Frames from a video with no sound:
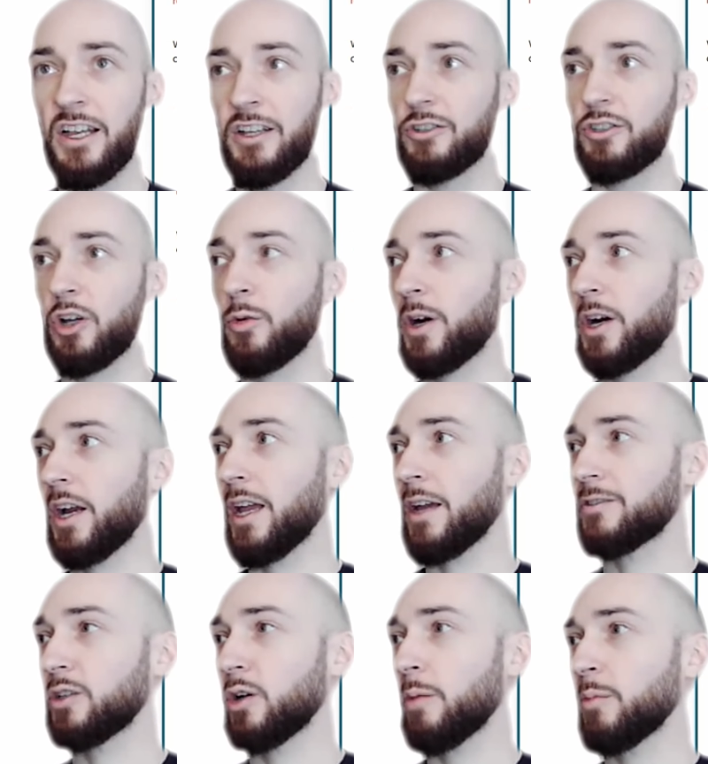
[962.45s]
So
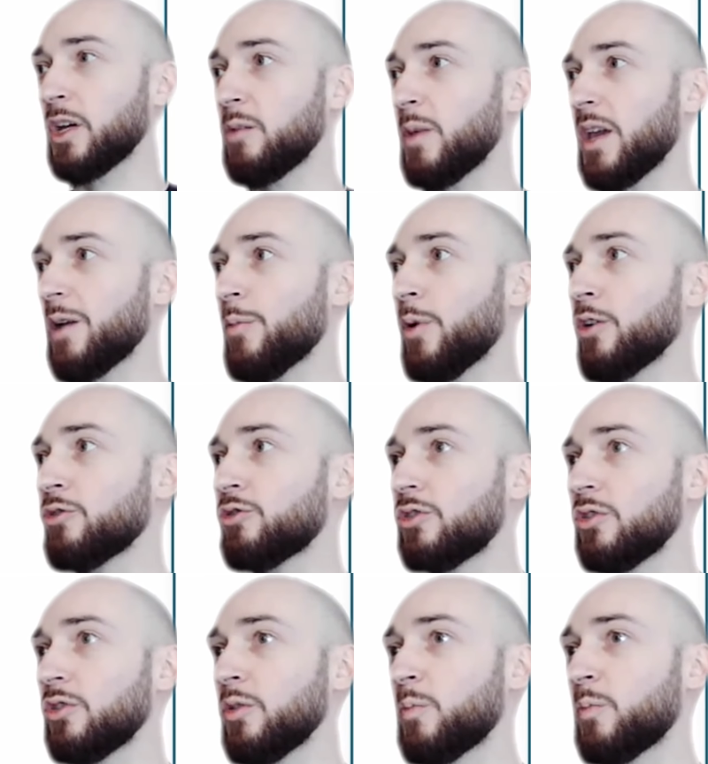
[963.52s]
I'm going to be able
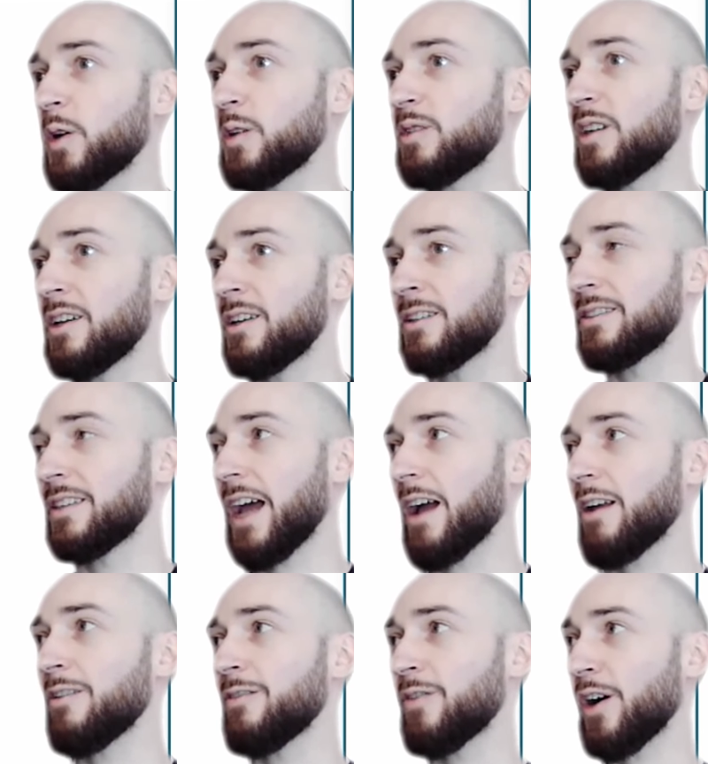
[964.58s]
to put
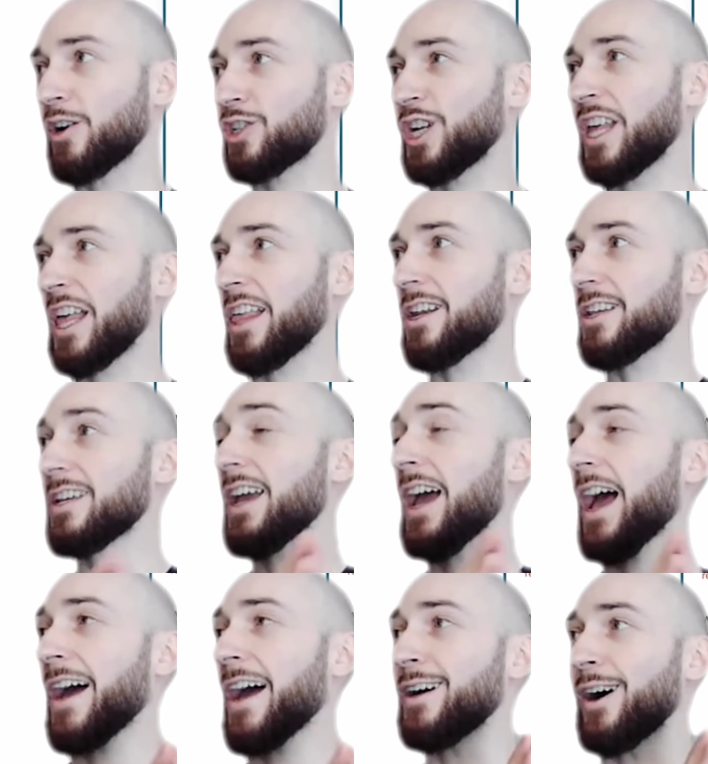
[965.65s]
that functionality
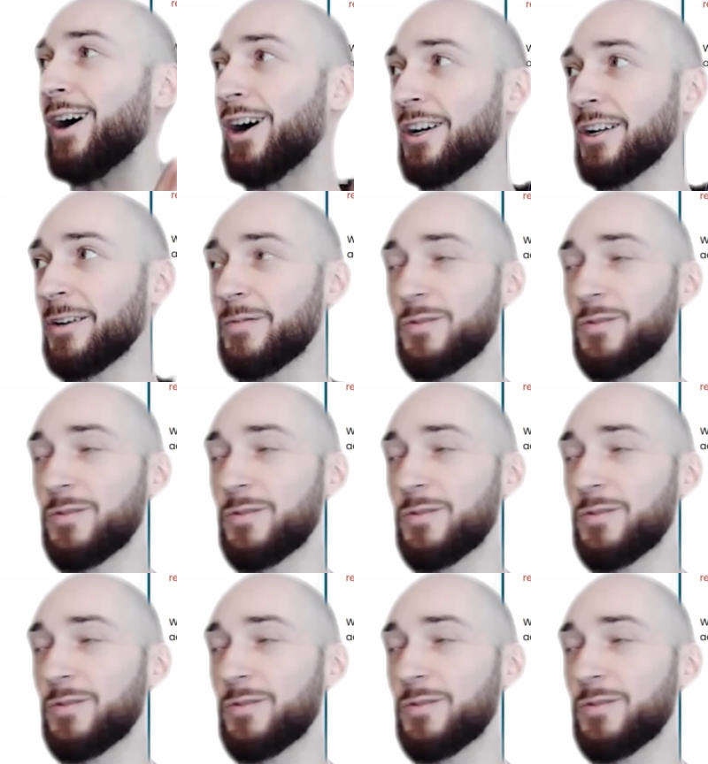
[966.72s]
at on.